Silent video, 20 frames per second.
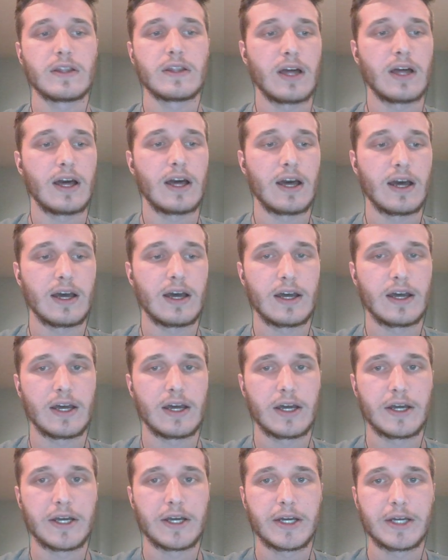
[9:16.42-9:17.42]

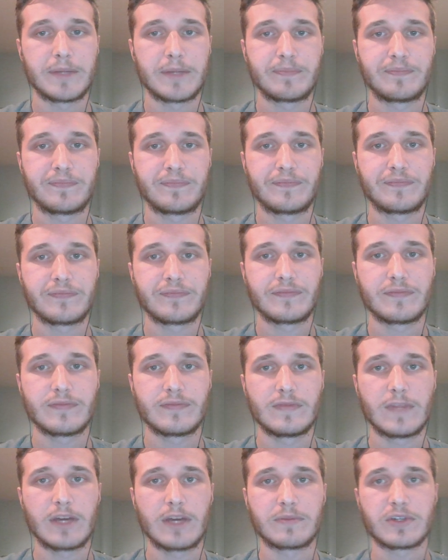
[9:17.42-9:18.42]
I'm
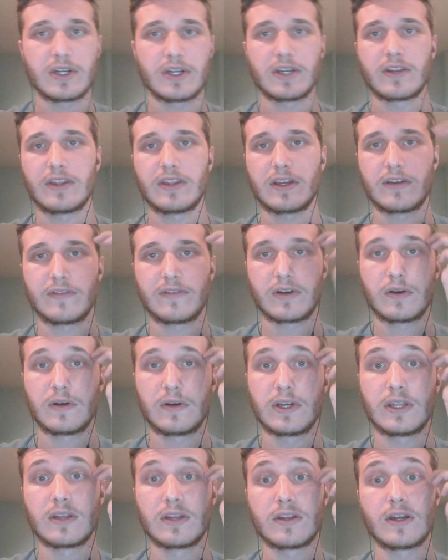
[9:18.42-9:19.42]
trying to think of a
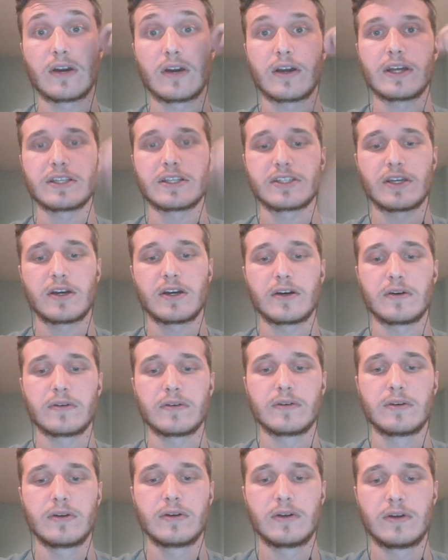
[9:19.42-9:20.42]
coin. Okay,
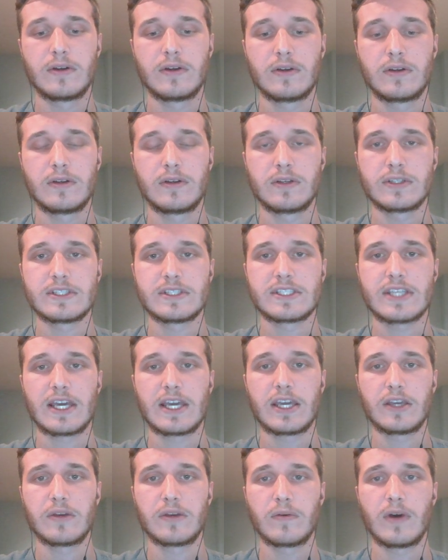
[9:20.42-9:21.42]
so
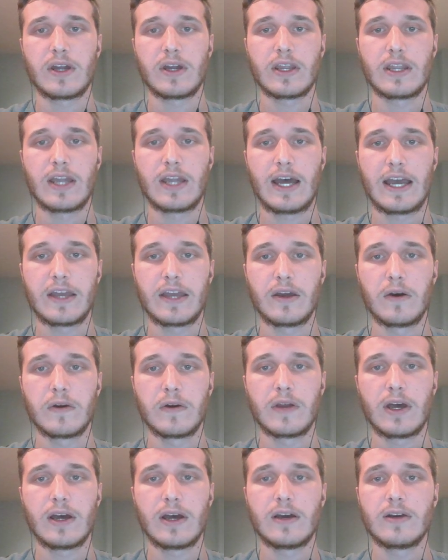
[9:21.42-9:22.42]
say you wanted
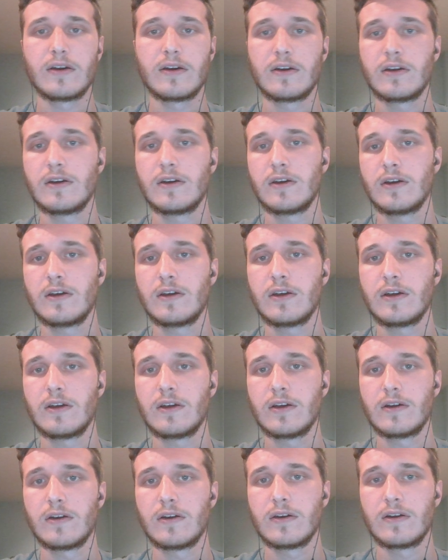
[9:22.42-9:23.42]
IOTA.
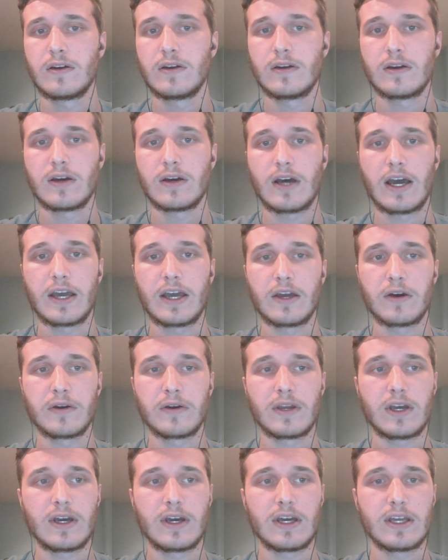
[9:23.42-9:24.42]

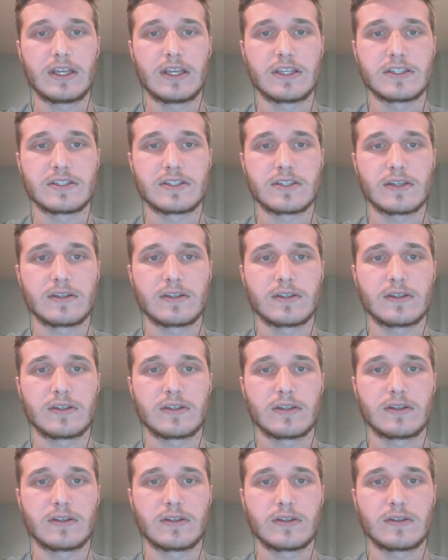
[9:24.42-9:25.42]
IOTA is
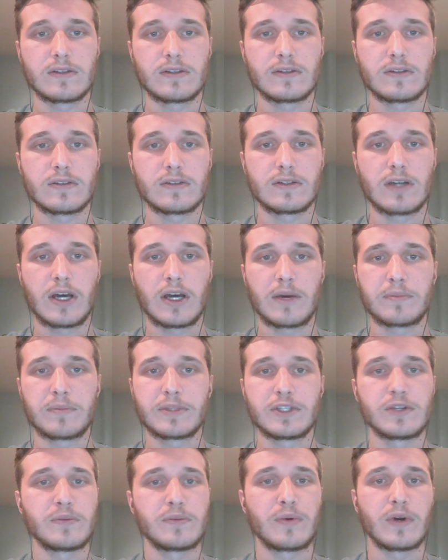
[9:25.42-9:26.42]
up
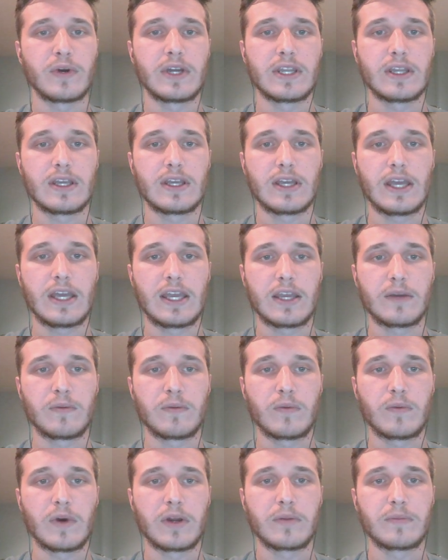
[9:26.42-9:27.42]

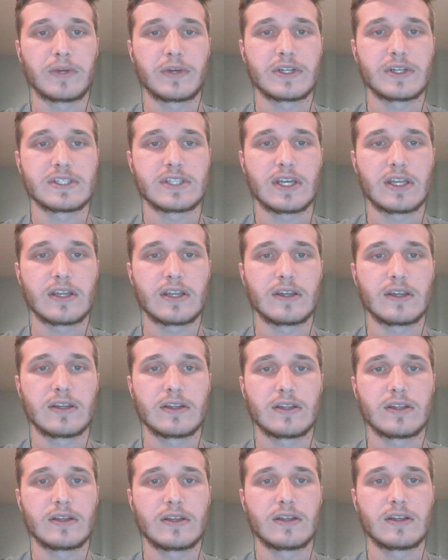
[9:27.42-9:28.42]
2.81%
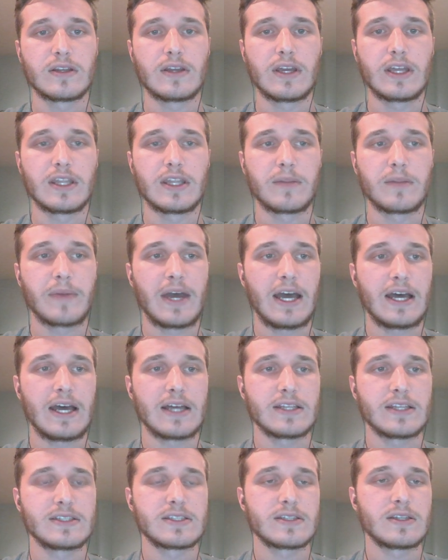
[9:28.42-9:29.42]
in the
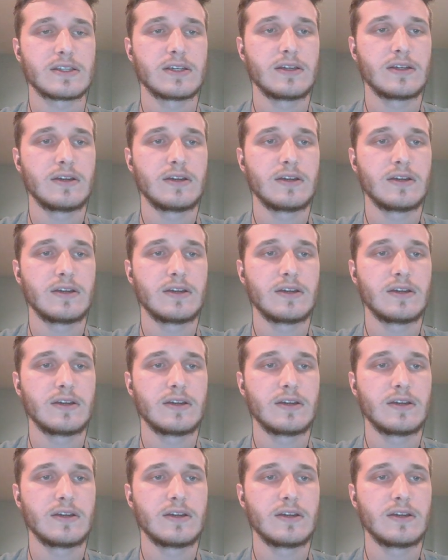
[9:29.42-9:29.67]
past